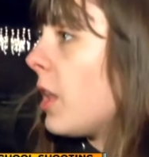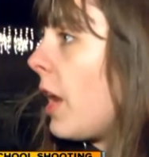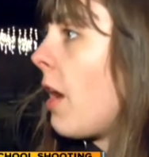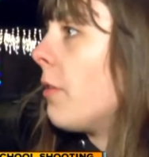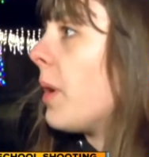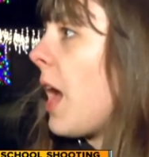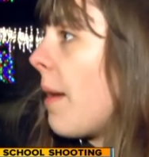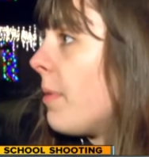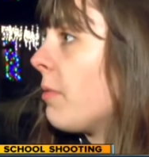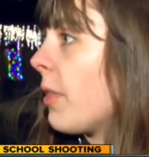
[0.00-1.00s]
Claire and what
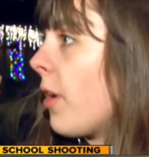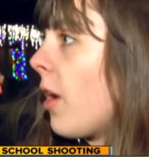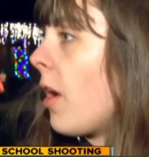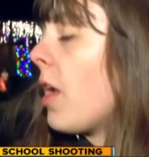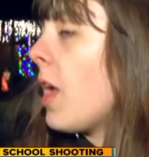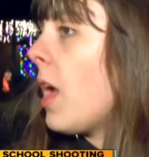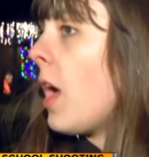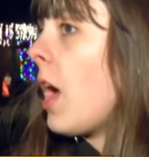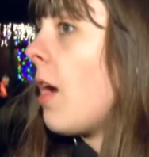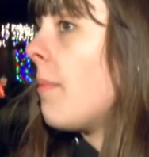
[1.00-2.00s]
happened with her.
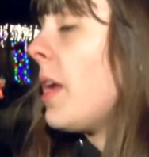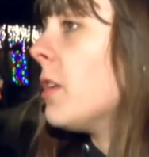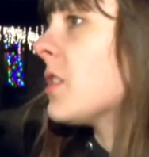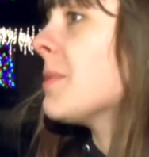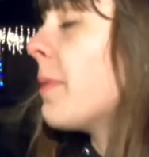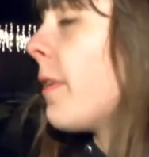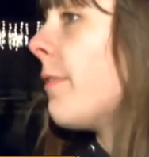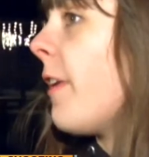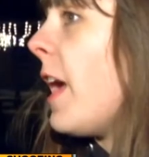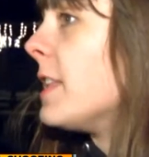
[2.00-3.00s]
Um, I know some of her
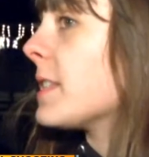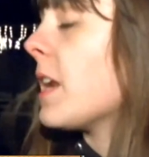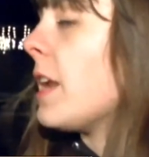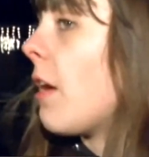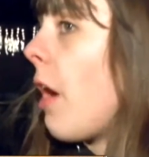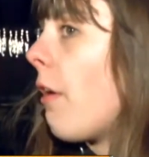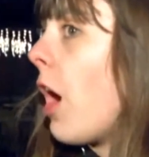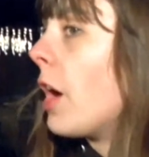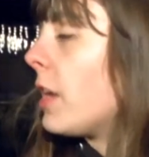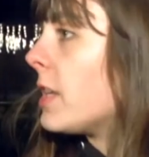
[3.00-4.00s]
friends and I know how
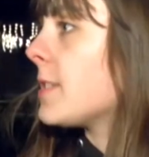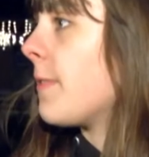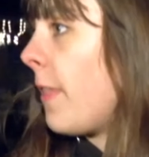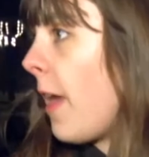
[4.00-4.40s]
hard it is for